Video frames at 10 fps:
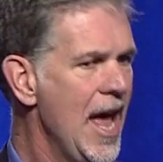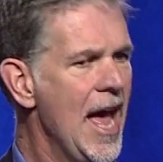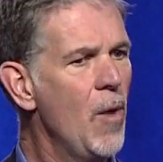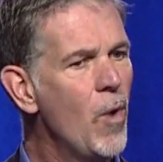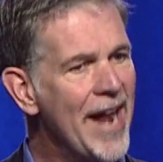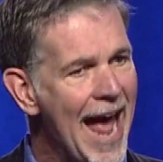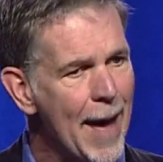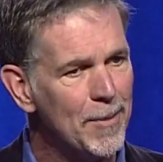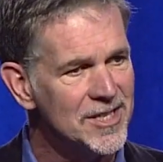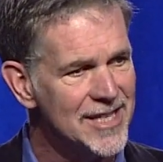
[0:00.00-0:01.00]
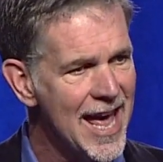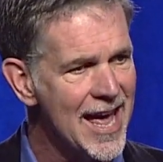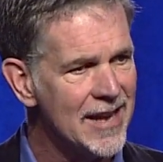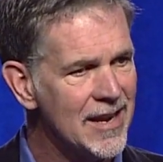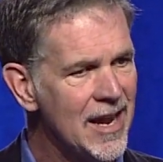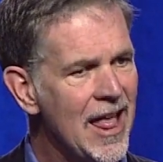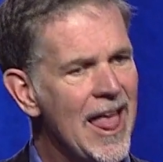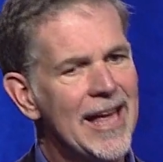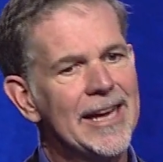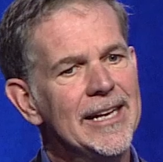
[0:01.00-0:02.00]
And what happens then
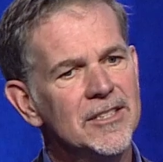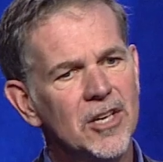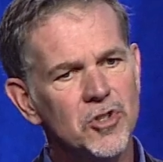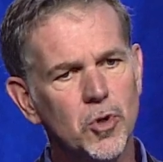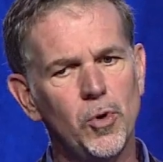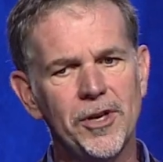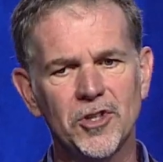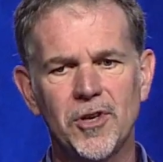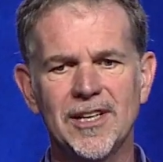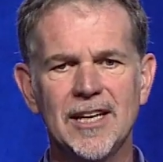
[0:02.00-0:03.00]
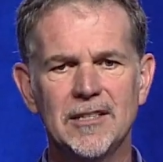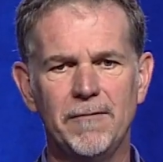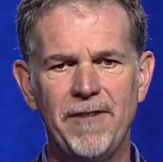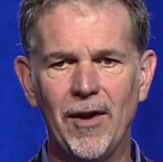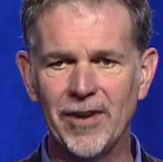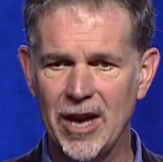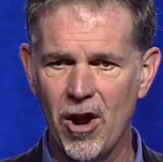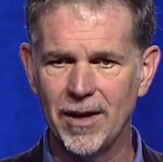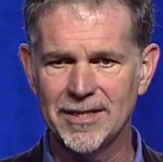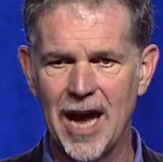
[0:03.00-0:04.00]
is a school district has a very
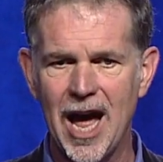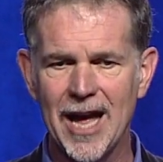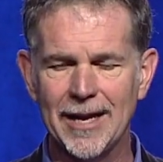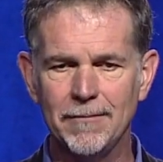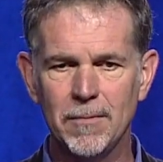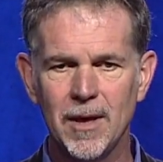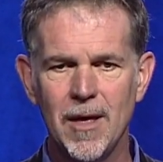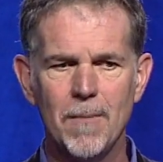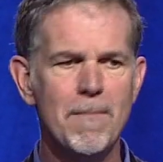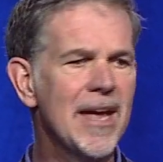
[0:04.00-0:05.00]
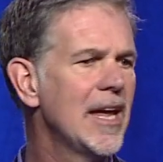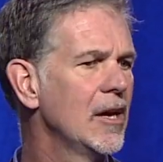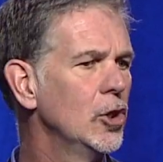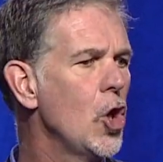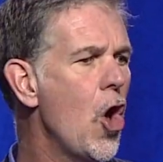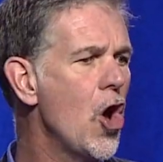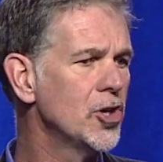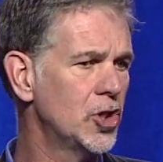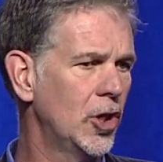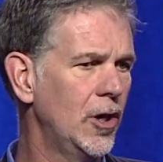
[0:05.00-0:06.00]
hard time making
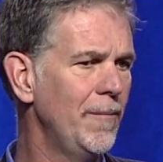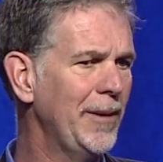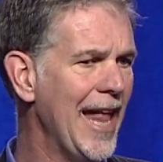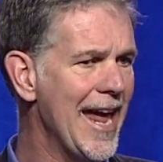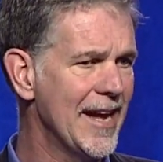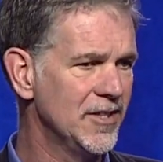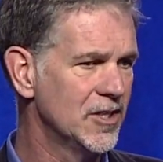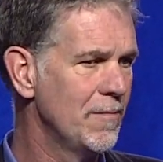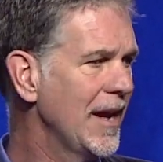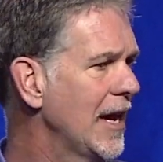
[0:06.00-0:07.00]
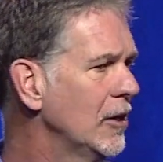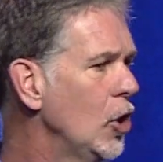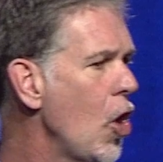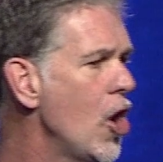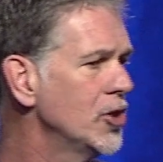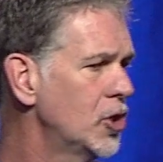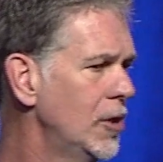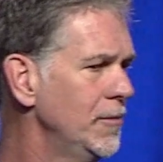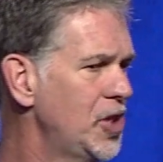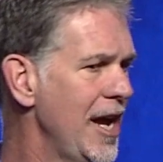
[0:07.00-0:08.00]
long-term plans, making
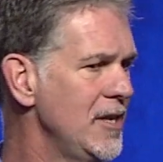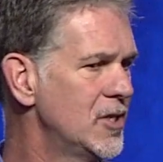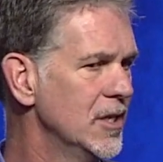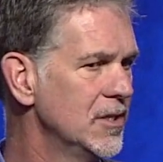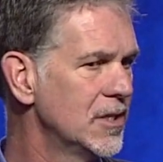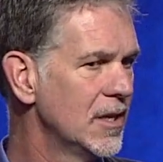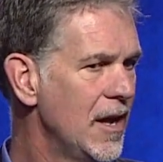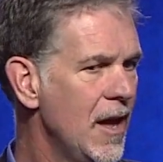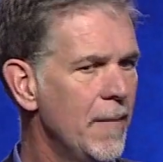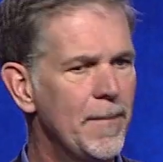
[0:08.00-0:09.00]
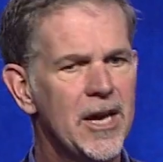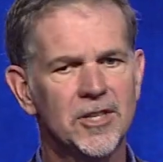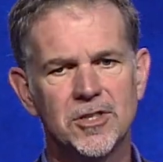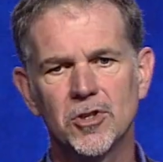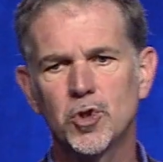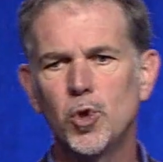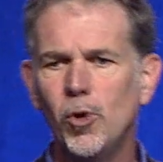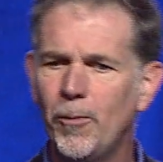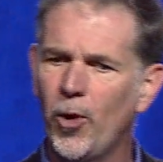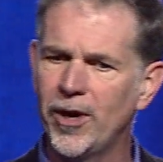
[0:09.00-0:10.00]
long-term changes, because the
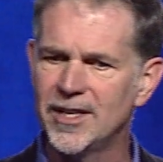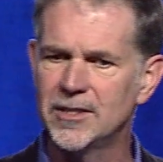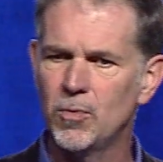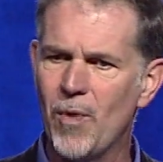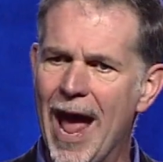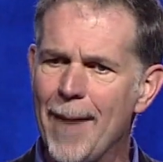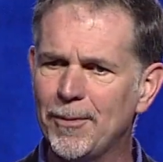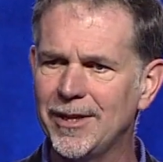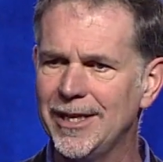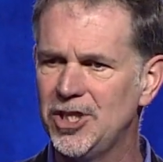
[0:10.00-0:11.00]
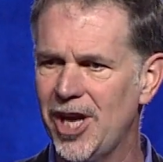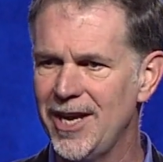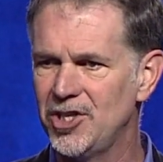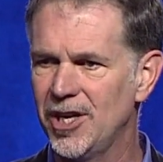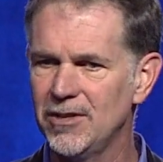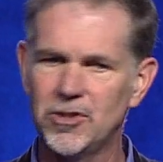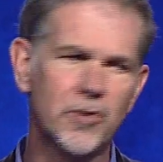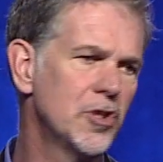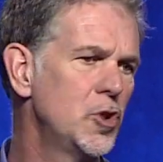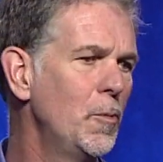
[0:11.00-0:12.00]
school board is rapidly changing, so
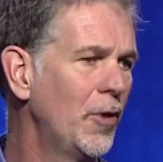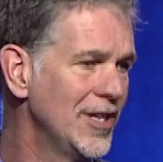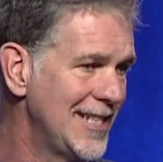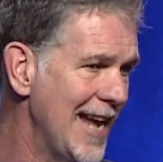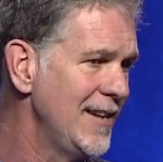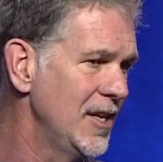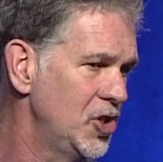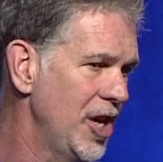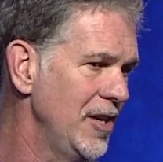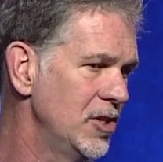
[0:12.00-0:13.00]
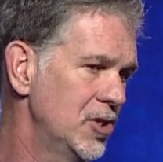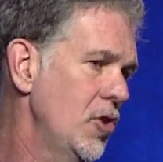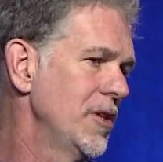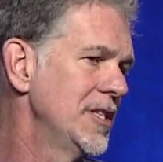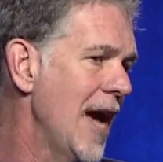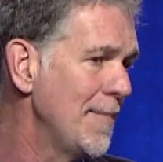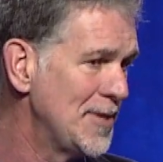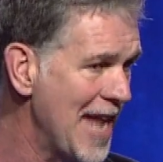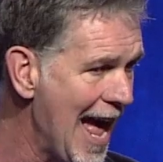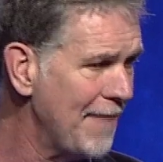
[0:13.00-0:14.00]
the superintendent changes, so the top
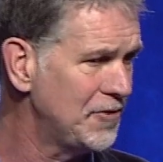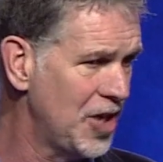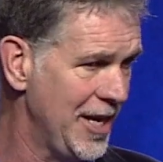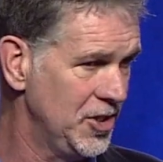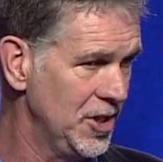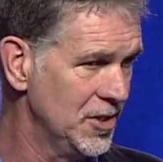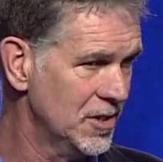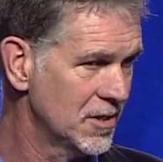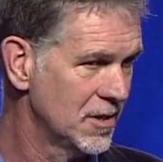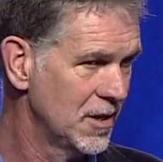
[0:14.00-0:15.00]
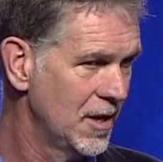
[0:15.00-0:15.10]
staff changes.